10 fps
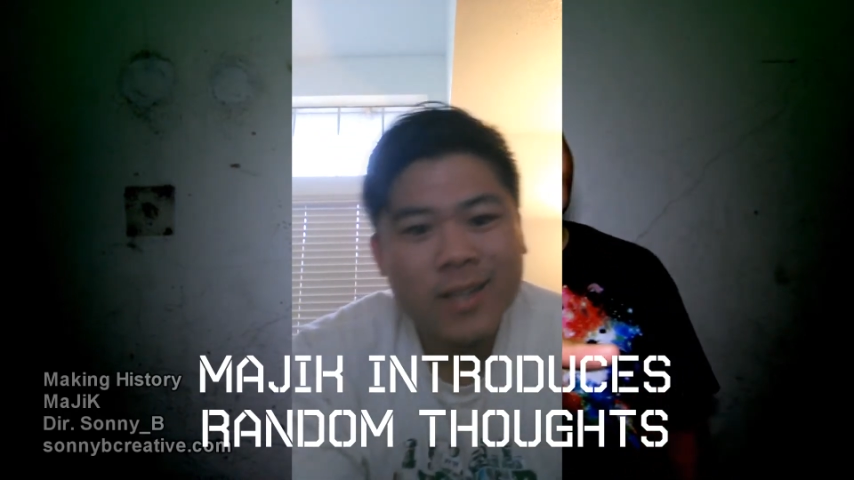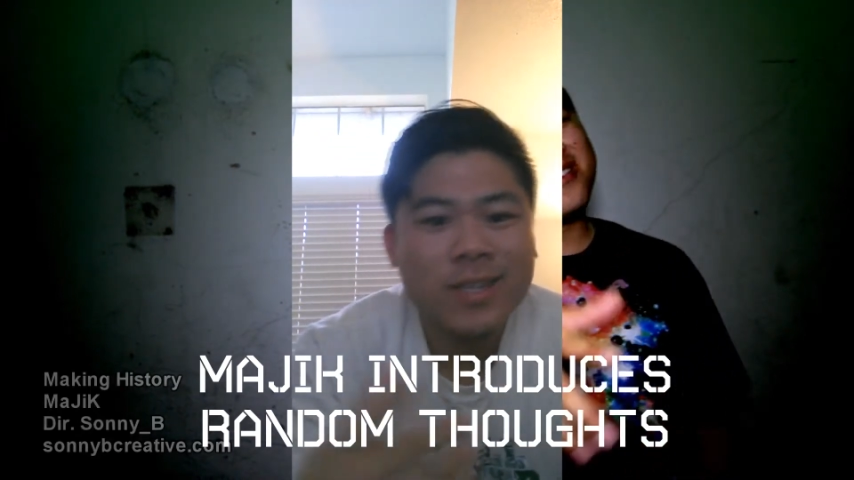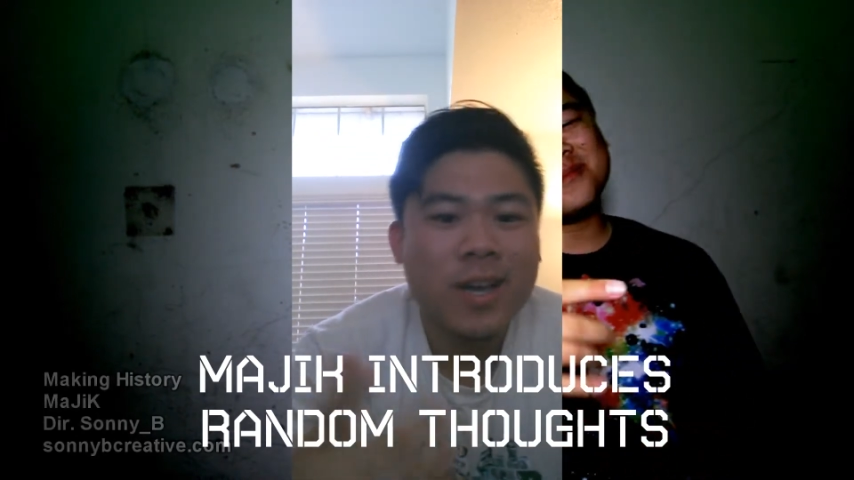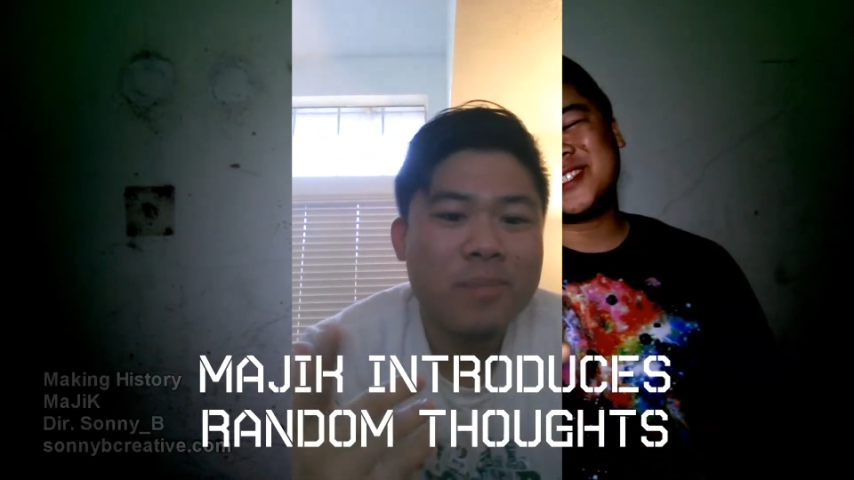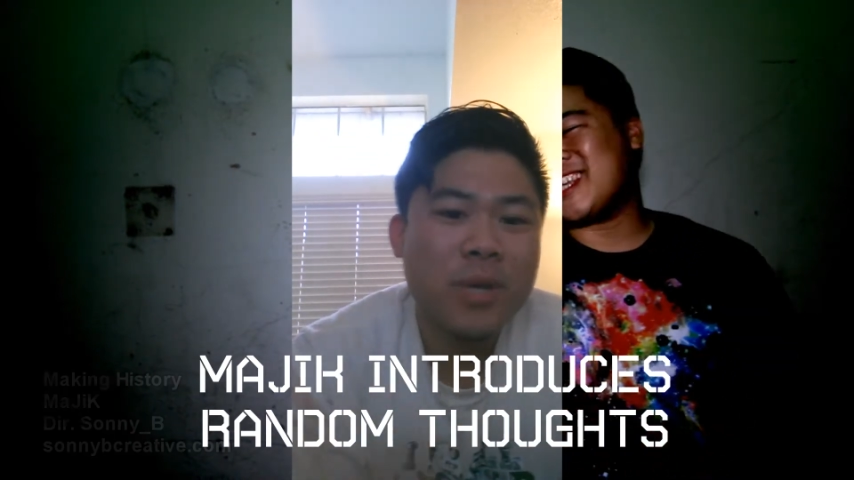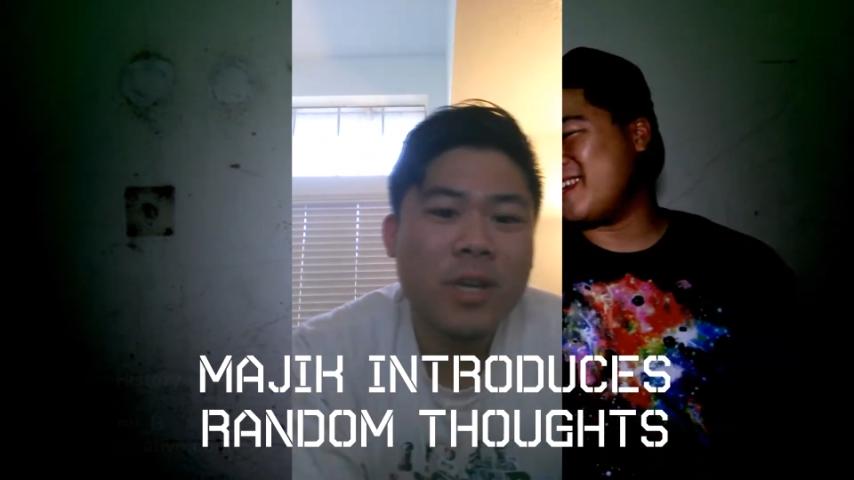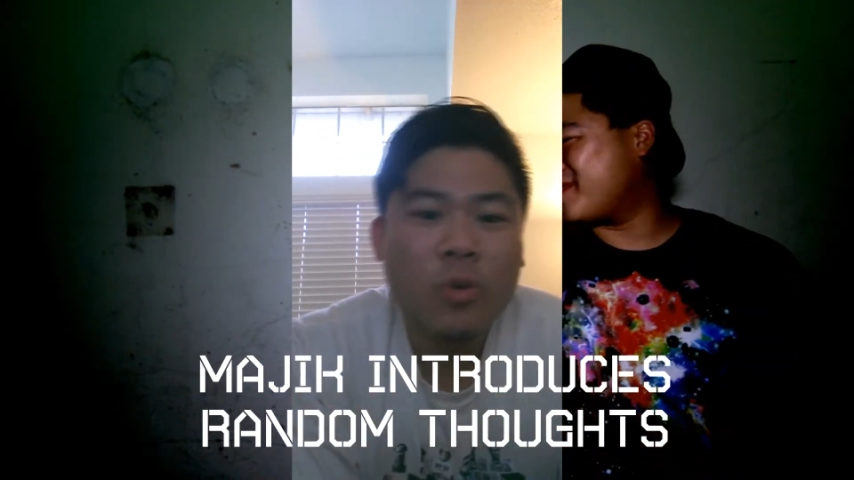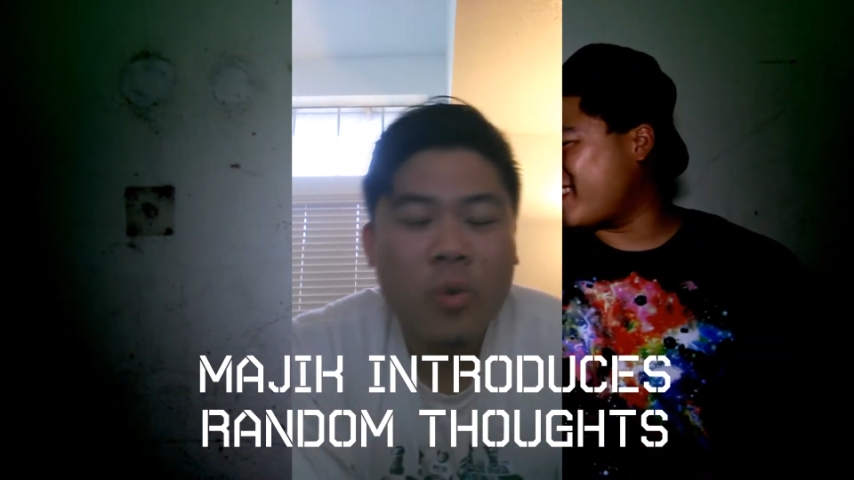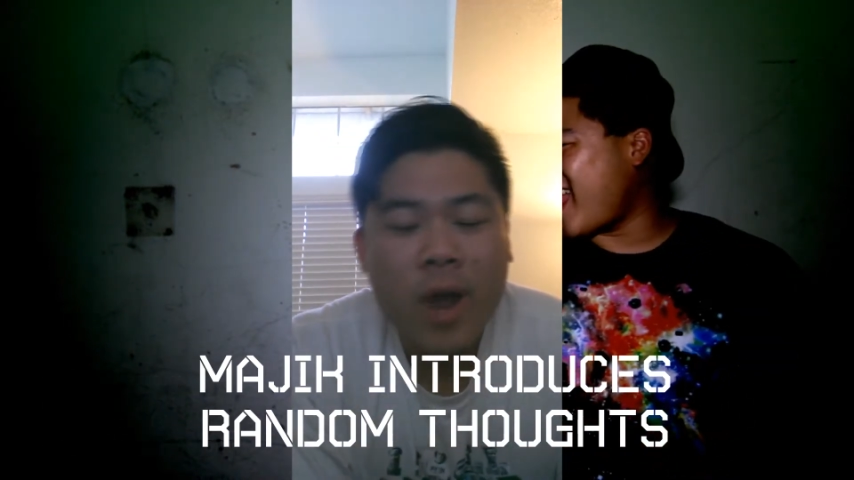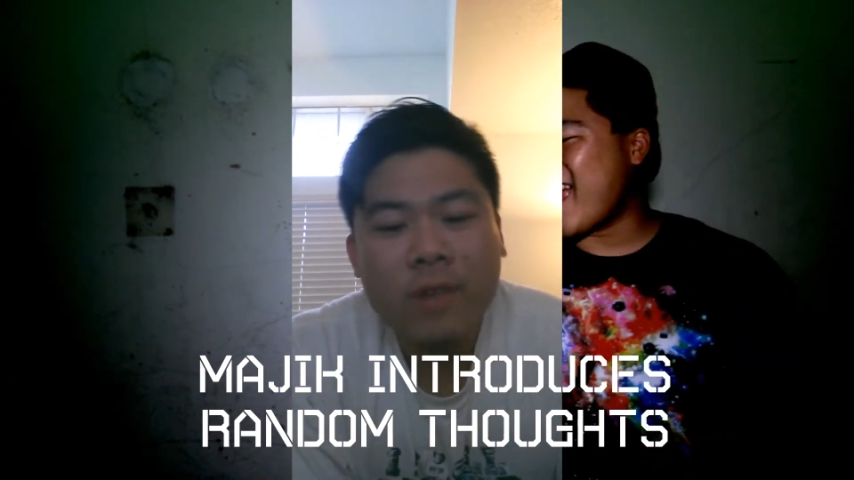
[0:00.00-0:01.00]
Sonny B,
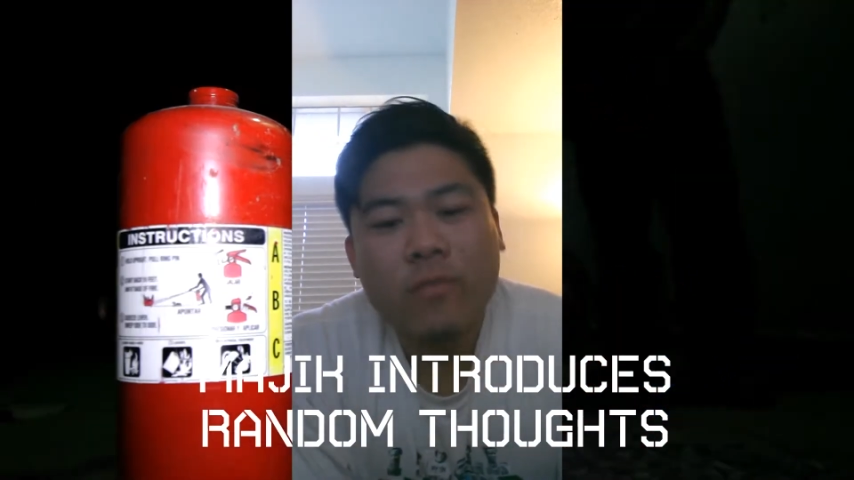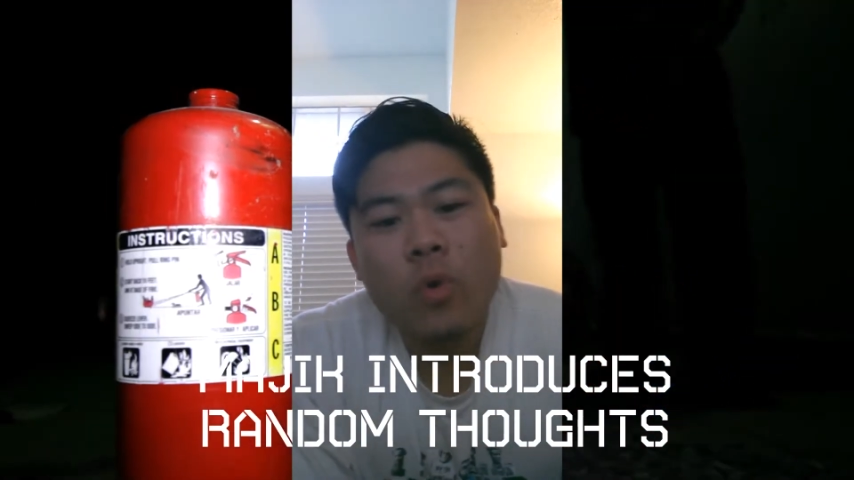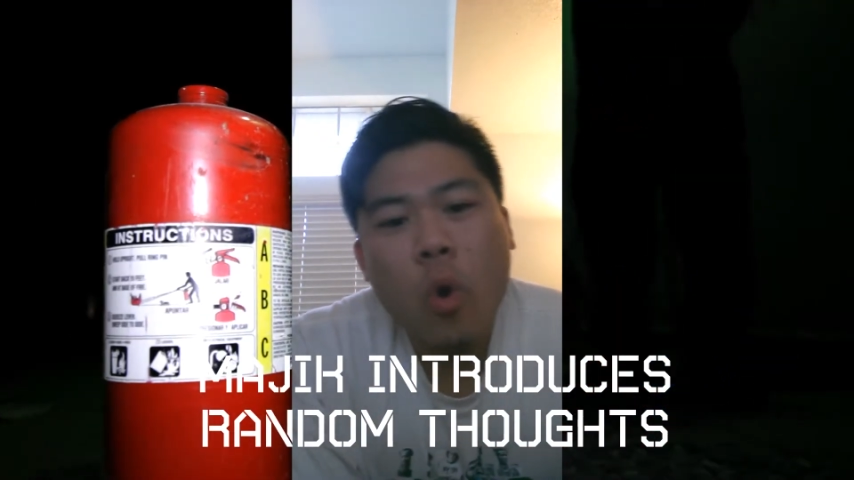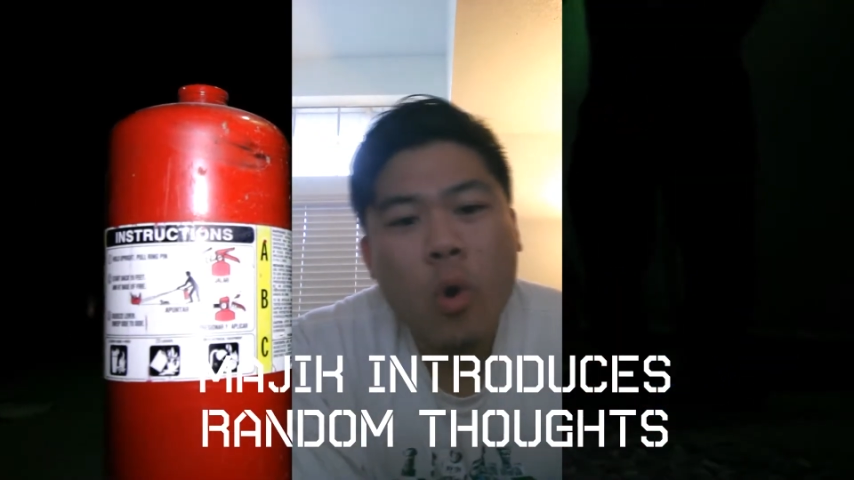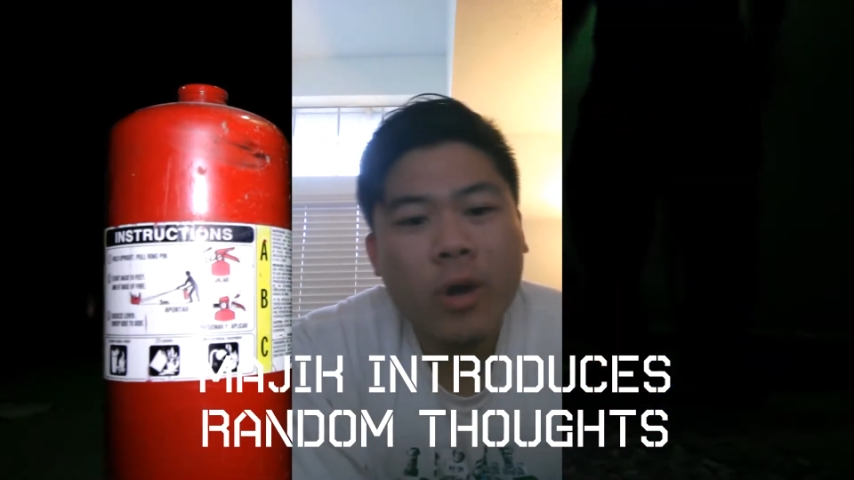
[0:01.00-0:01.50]
creative recording